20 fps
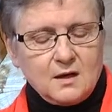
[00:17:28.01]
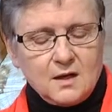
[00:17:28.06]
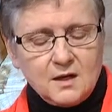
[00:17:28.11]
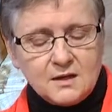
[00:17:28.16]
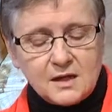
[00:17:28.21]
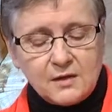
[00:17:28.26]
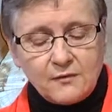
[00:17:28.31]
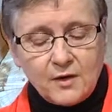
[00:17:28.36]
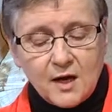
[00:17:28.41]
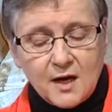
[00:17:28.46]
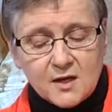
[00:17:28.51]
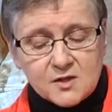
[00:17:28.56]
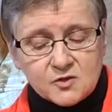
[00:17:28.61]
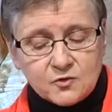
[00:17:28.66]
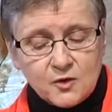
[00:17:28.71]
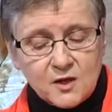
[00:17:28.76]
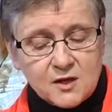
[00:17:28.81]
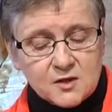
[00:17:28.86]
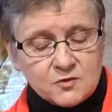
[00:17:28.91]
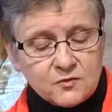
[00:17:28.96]
I never
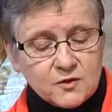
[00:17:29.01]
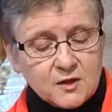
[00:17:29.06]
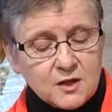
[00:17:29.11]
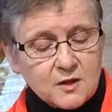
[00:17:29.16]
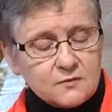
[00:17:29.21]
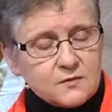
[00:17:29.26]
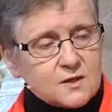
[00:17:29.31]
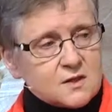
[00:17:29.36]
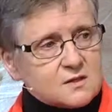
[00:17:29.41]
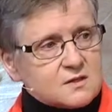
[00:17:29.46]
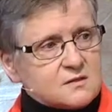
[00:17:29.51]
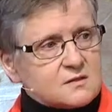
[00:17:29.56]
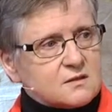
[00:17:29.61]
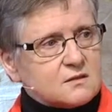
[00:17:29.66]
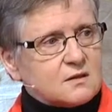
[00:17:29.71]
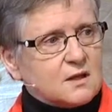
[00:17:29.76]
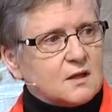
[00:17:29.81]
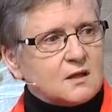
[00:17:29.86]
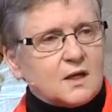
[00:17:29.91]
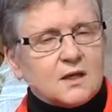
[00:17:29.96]
asked for his
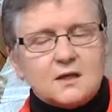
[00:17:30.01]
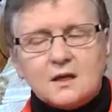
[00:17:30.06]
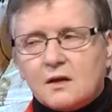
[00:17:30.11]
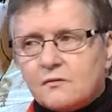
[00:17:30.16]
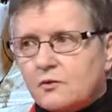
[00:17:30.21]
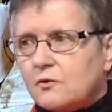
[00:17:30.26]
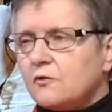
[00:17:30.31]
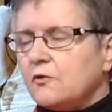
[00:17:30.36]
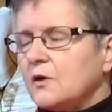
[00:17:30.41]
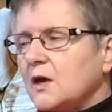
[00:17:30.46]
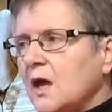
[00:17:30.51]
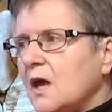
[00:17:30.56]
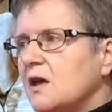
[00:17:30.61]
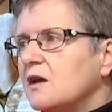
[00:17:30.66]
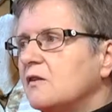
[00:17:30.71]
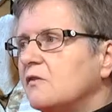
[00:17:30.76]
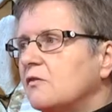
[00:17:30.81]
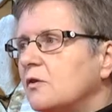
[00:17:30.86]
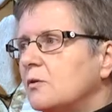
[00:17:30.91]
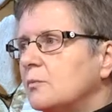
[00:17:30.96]
forgiveness, and I never
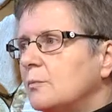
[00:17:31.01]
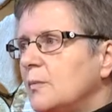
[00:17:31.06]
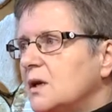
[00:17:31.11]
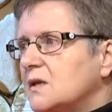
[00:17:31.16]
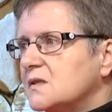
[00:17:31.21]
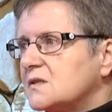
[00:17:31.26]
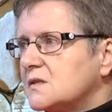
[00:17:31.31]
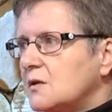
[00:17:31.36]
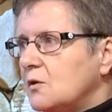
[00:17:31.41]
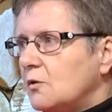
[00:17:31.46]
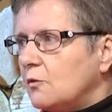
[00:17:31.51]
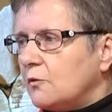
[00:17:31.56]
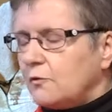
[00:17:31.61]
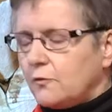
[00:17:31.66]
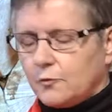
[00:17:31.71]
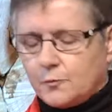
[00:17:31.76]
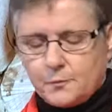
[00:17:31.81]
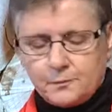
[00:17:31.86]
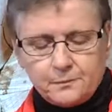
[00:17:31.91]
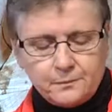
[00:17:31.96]
forgave
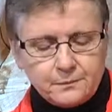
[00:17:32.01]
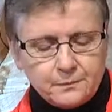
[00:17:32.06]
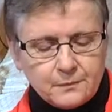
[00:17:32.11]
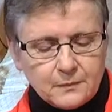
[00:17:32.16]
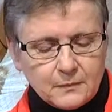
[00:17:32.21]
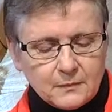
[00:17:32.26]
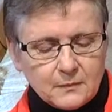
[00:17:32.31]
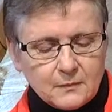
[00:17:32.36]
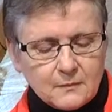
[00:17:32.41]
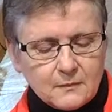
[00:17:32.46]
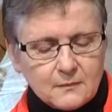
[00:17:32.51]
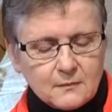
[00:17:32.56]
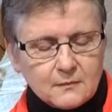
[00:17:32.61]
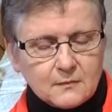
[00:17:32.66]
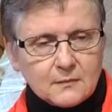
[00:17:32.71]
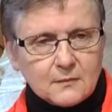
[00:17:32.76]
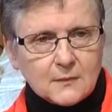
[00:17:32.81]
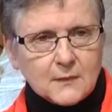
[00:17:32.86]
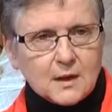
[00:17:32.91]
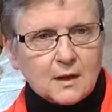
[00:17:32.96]
myself
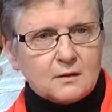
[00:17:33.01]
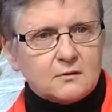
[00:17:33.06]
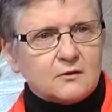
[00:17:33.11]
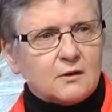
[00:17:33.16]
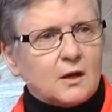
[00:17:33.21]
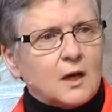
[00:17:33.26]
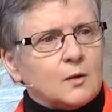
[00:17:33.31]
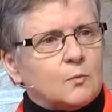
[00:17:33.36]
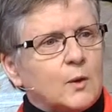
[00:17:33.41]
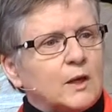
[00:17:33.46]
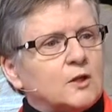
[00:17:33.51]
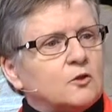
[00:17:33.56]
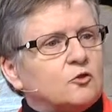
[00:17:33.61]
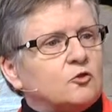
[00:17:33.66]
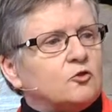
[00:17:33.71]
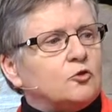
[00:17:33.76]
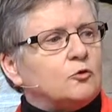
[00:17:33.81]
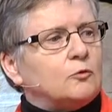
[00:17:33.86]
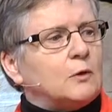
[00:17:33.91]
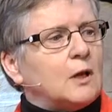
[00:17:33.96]
until I went
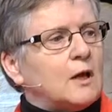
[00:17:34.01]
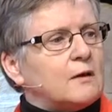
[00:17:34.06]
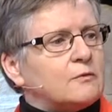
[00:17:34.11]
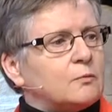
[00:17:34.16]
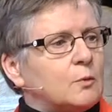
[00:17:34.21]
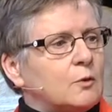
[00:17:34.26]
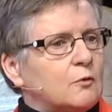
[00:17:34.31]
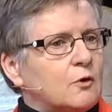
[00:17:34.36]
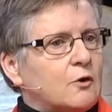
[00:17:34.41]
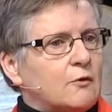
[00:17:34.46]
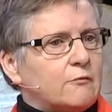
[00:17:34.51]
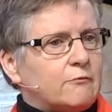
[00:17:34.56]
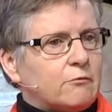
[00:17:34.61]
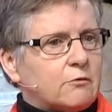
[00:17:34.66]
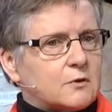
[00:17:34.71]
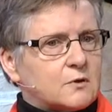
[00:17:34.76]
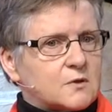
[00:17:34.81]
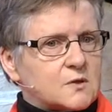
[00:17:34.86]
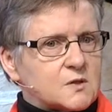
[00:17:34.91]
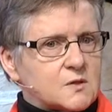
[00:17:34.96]
to Lifewell
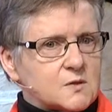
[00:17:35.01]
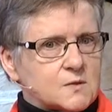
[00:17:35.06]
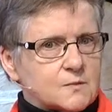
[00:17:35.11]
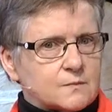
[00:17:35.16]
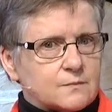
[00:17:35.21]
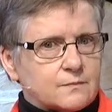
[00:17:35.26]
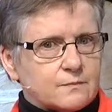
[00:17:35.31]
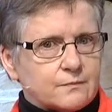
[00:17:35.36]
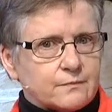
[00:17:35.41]
Conference